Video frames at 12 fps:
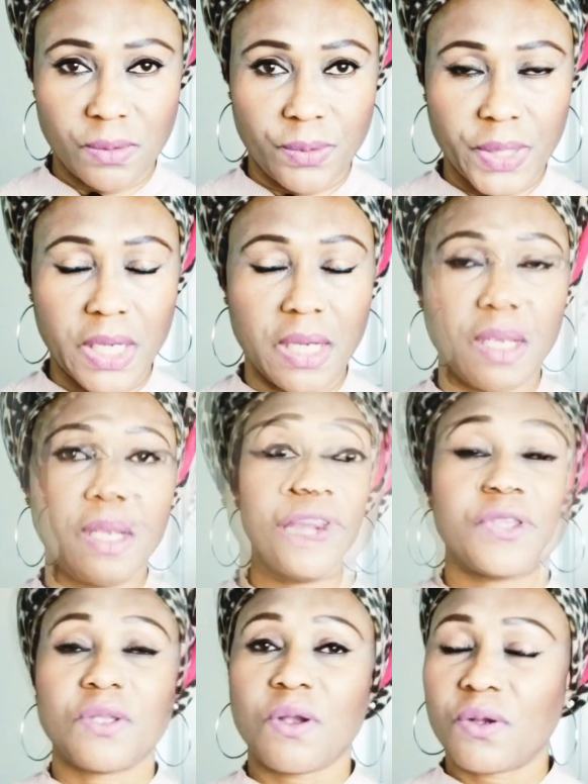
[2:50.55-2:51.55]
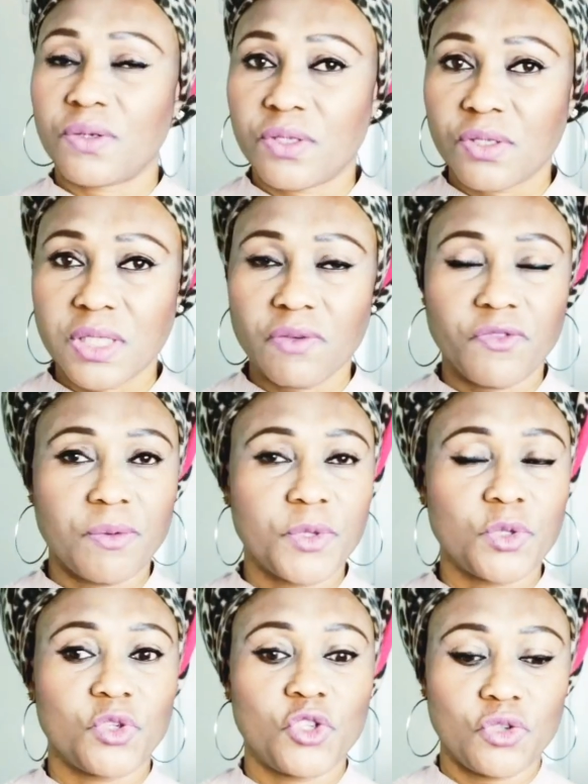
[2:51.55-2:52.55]
Okay, if it's not conducive for me
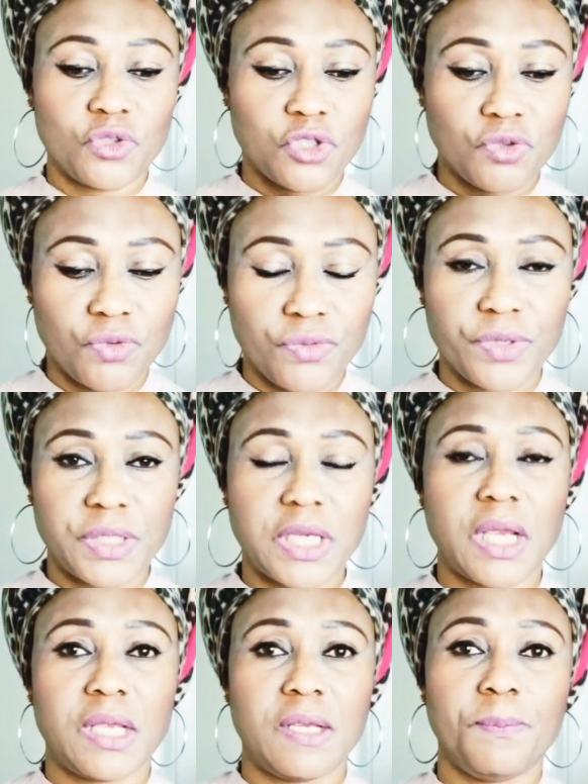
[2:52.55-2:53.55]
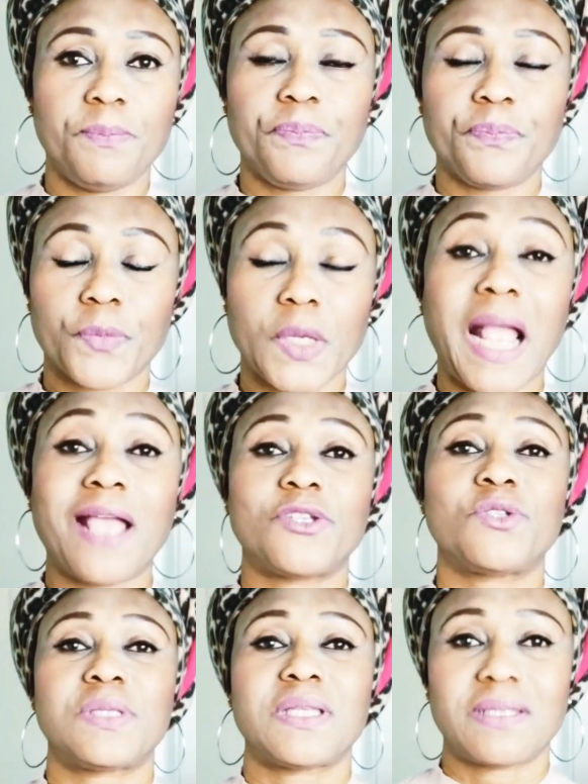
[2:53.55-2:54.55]
to shoot during the day, I
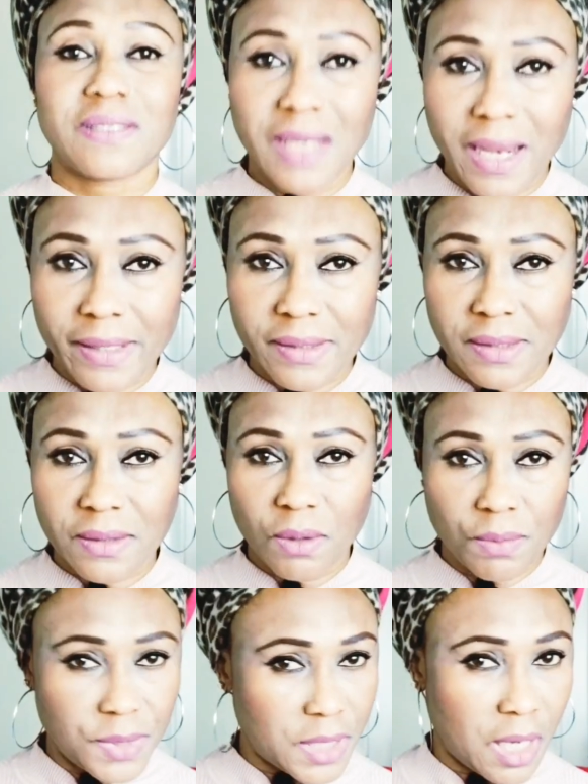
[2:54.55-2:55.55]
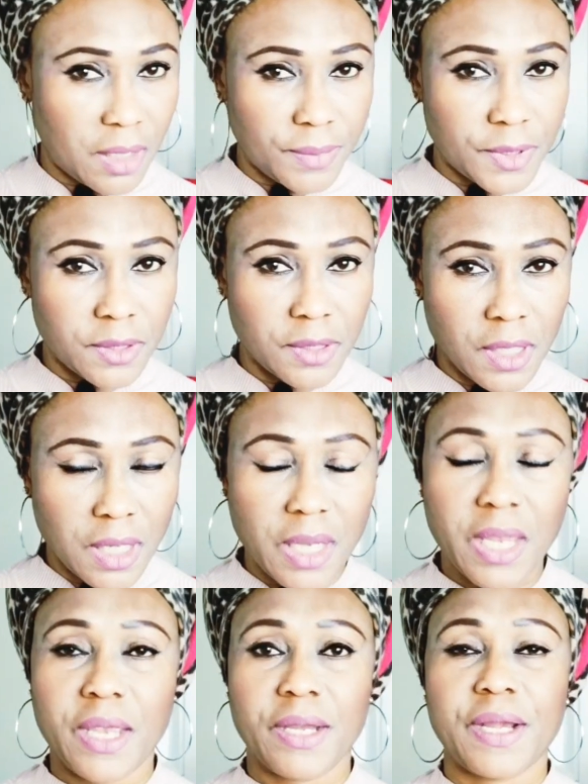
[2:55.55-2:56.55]
shoot at night sometimes,
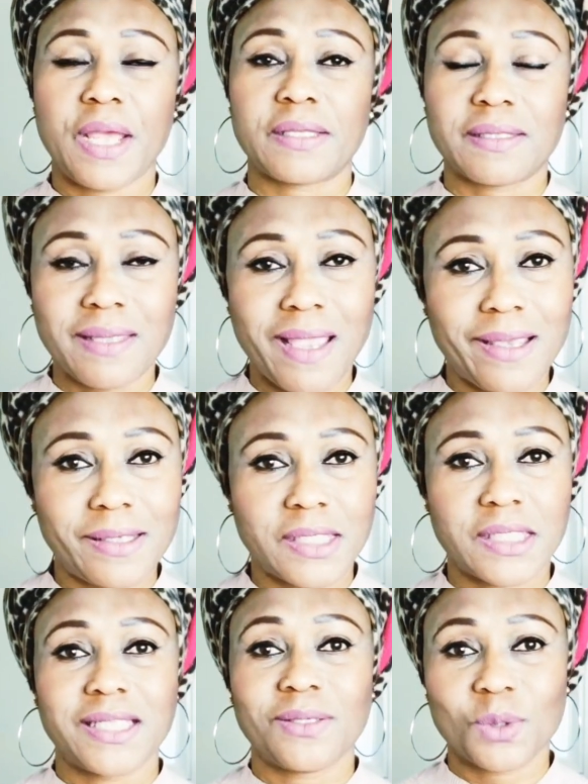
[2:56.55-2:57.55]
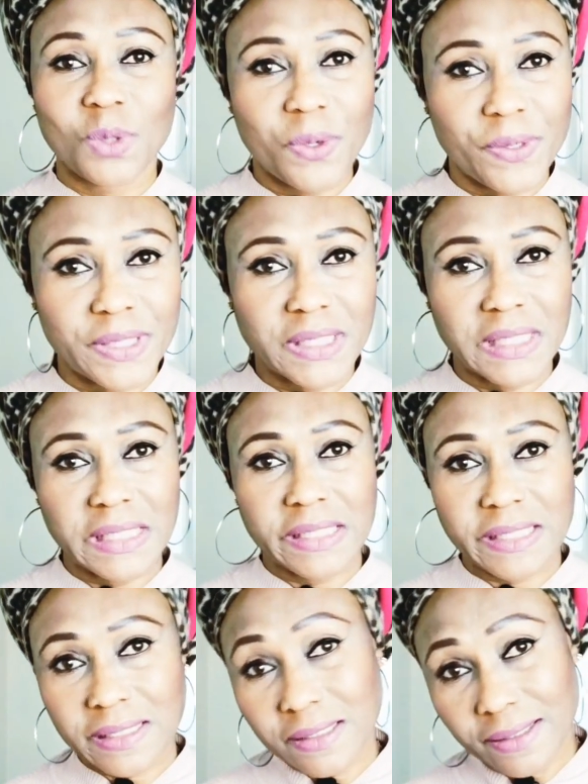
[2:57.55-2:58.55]
and at night the noise
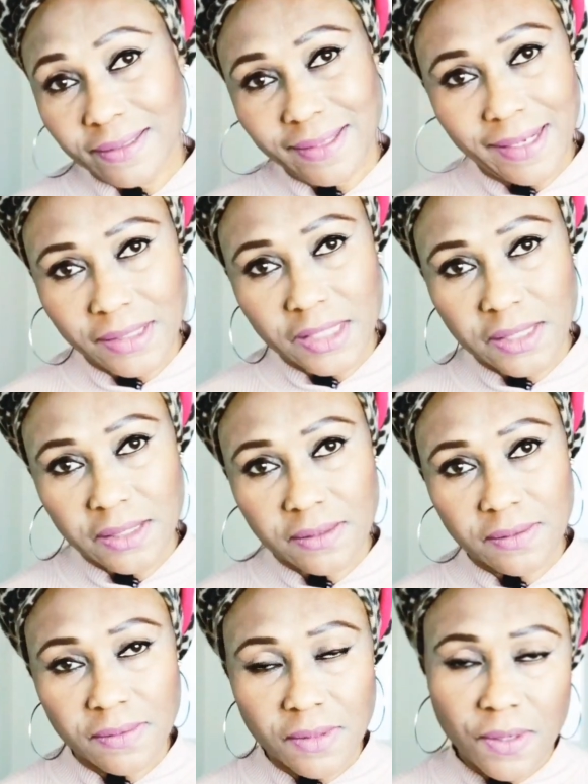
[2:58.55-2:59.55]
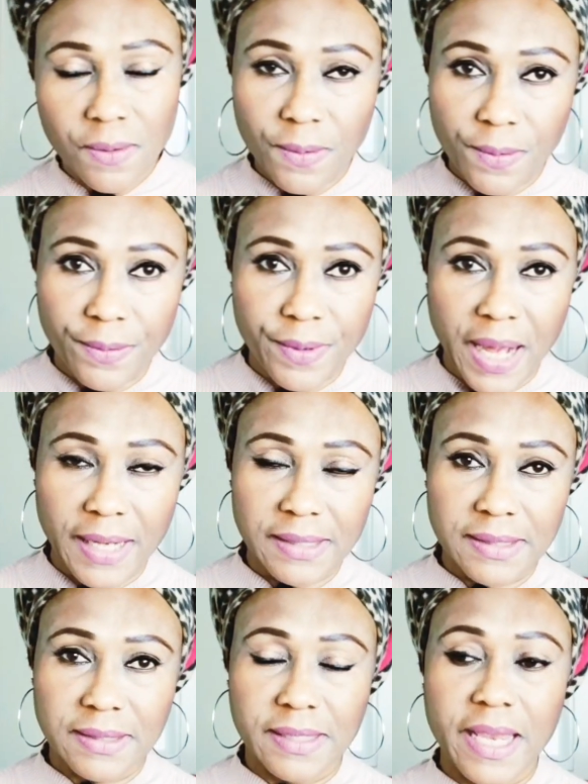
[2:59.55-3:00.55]
is less. All right,
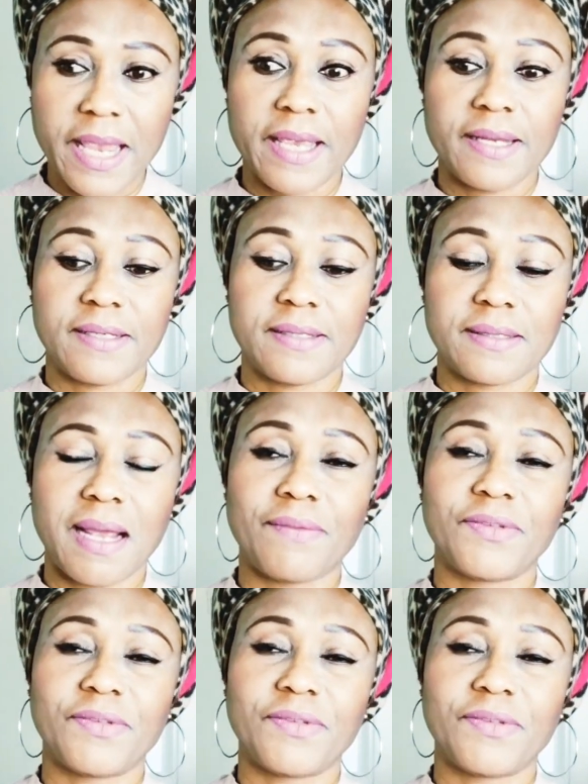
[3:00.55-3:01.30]
and I